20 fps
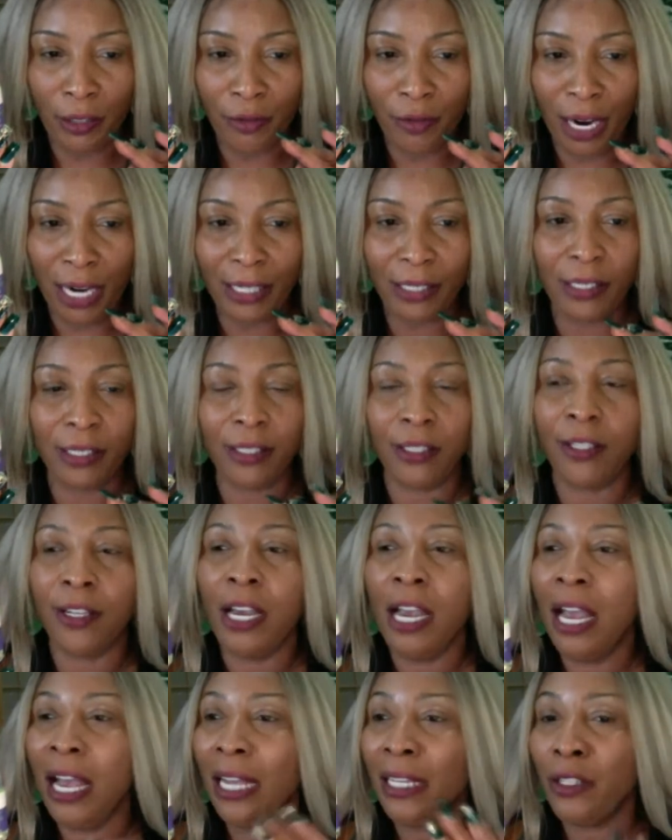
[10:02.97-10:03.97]
corrector.
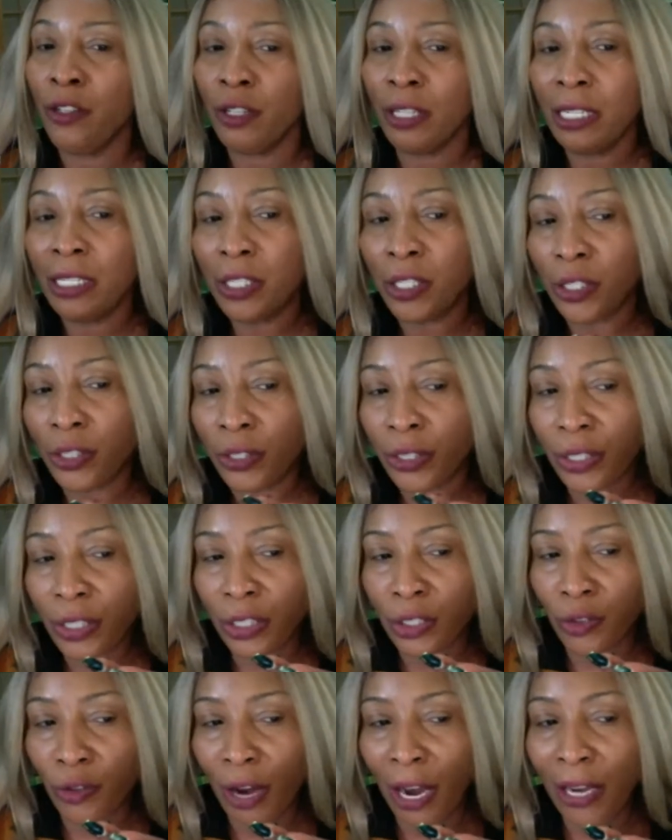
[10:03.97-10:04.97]
And you can choose
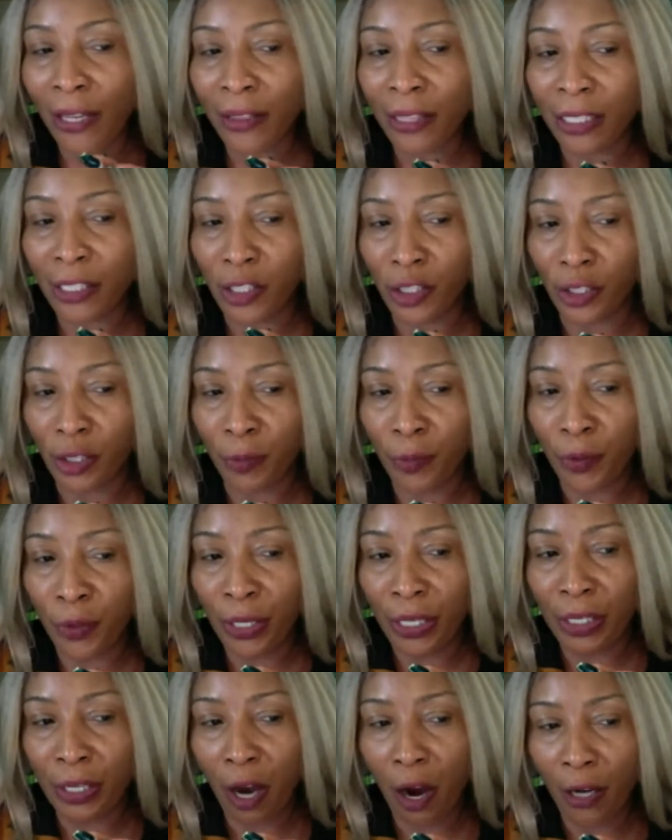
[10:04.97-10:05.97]
to try the Khichi
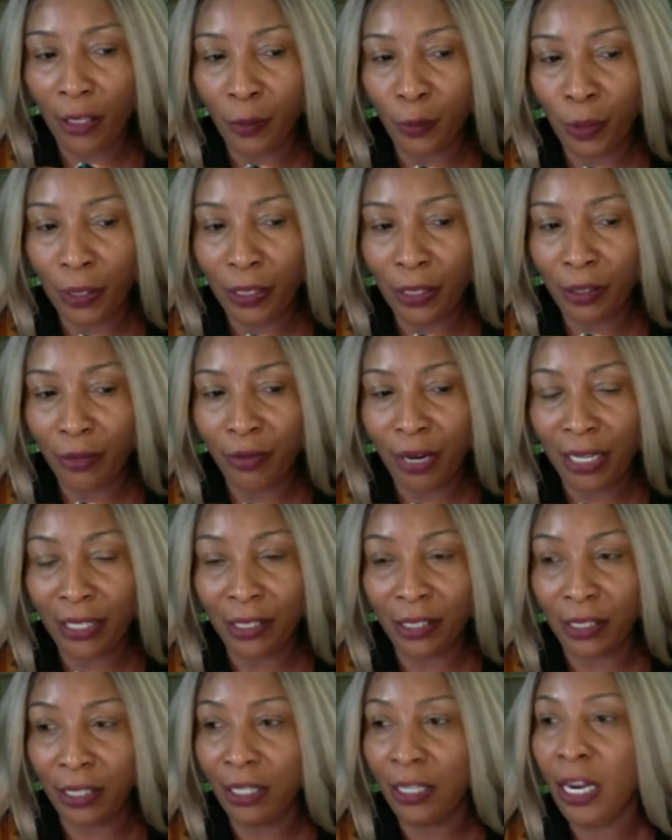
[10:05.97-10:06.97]
Beauty dark spot
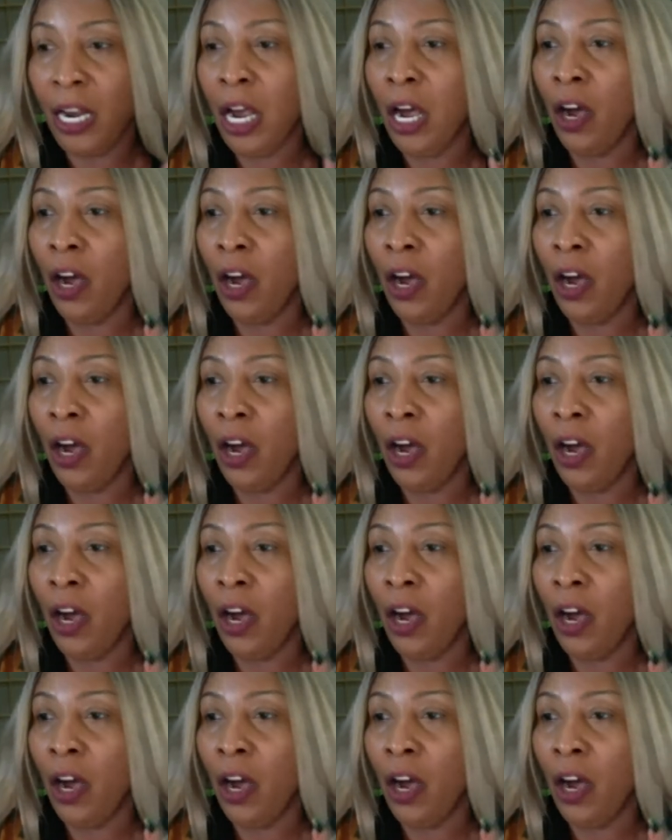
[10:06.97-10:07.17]
corrector,